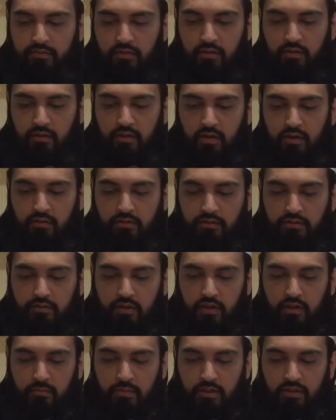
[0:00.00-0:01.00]

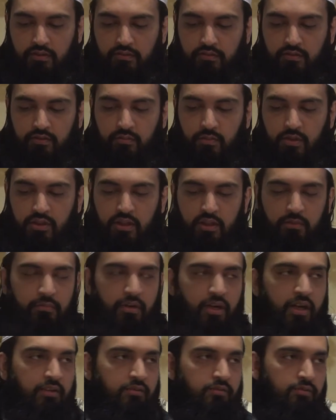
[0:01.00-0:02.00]
sallallahu and this is what he
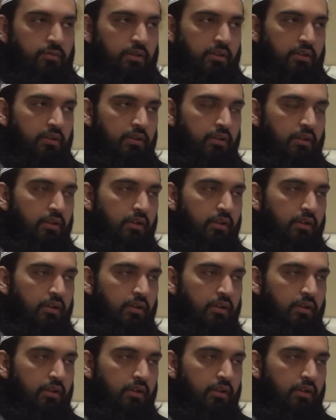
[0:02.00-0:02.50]
begins with.